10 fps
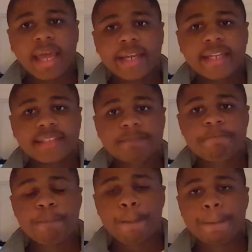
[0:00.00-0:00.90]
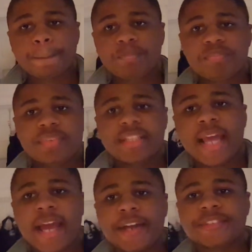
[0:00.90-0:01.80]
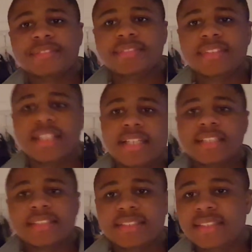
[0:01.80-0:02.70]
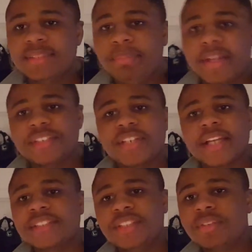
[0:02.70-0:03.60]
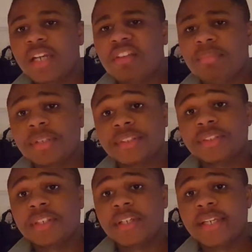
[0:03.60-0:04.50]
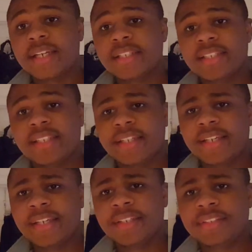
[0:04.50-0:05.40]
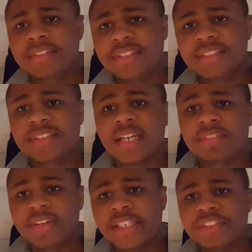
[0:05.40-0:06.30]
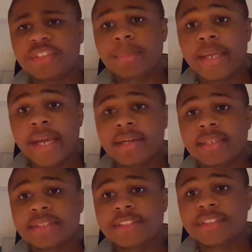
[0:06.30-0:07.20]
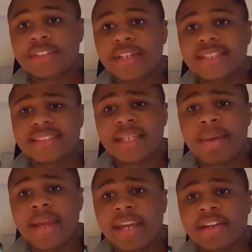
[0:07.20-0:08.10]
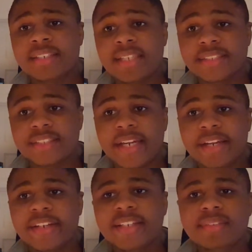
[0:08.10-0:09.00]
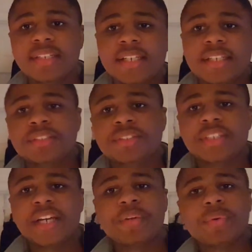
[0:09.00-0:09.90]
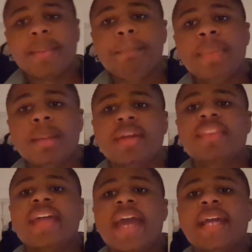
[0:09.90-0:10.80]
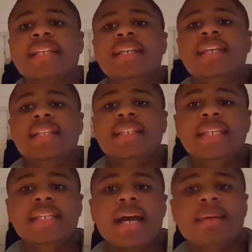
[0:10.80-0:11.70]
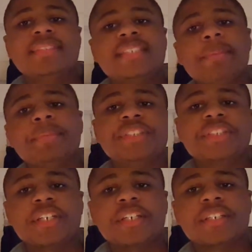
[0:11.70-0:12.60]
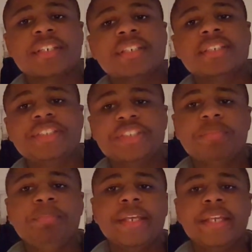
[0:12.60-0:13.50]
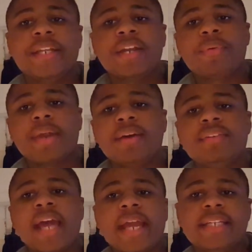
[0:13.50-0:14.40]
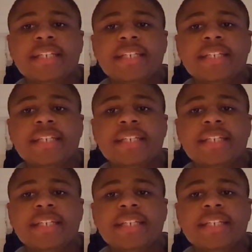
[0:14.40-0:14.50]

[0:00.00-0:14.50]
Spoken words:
lighting. Now, bearded dragons do come from Australia. They do range from an arid to a semi-arid desert area. So you want to mimic that. The temperature should be around